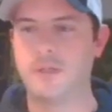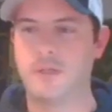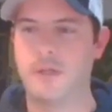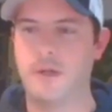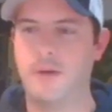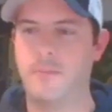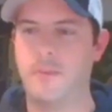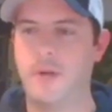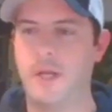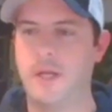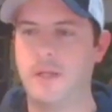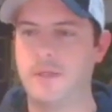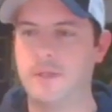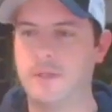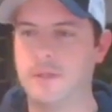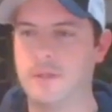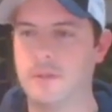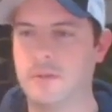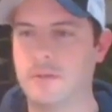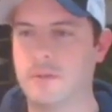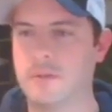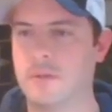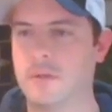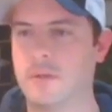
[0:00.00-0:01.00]
coming at you.
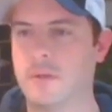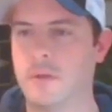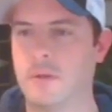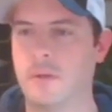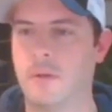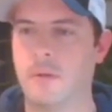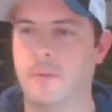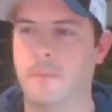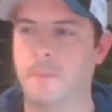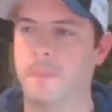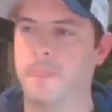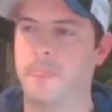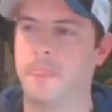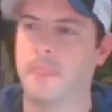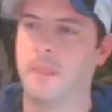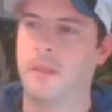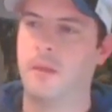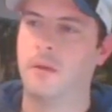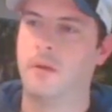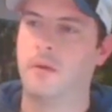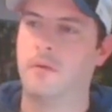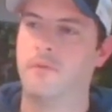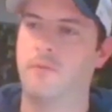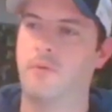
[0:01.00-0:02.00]

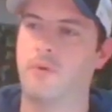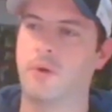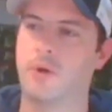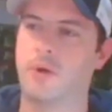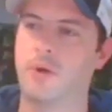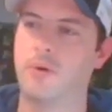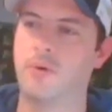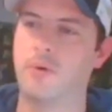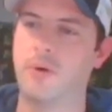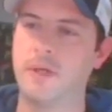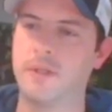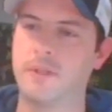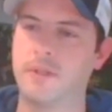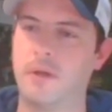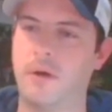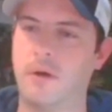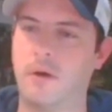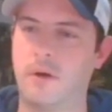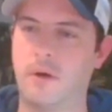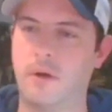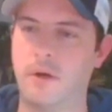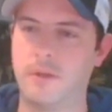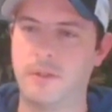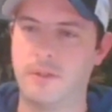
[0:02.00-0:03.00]
For Chris
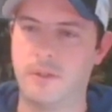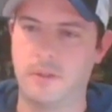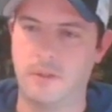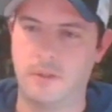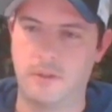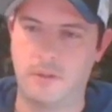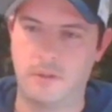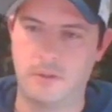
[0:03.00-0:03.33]
Hart.